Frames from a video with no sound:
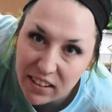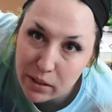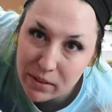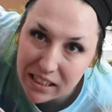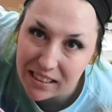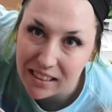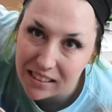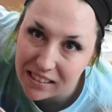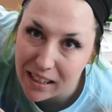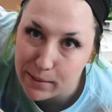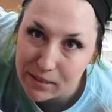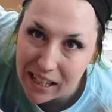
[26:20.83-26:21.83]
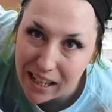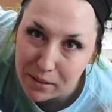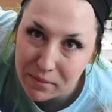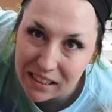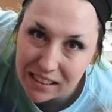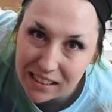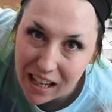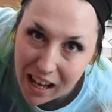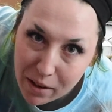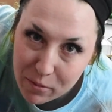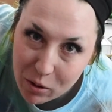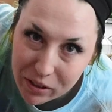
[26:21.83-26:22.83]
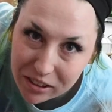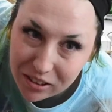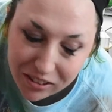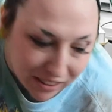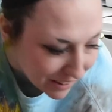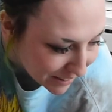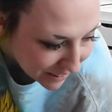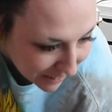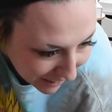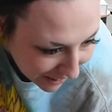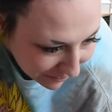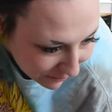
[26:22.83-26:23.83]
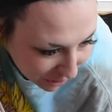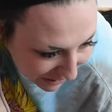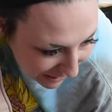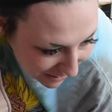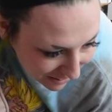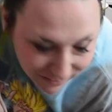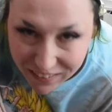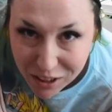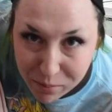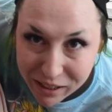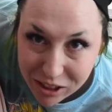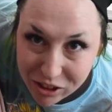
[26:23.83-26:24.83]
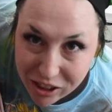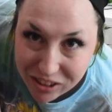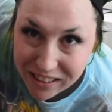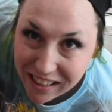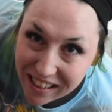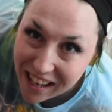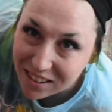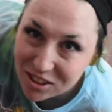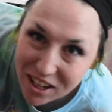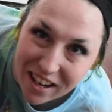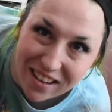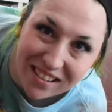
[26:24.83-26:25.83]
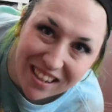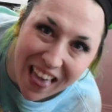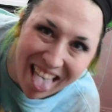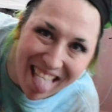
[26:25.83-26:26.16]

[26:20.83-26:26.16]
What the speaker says: filmed this at the same time because I'm always too lazy and forget to film intros and outros.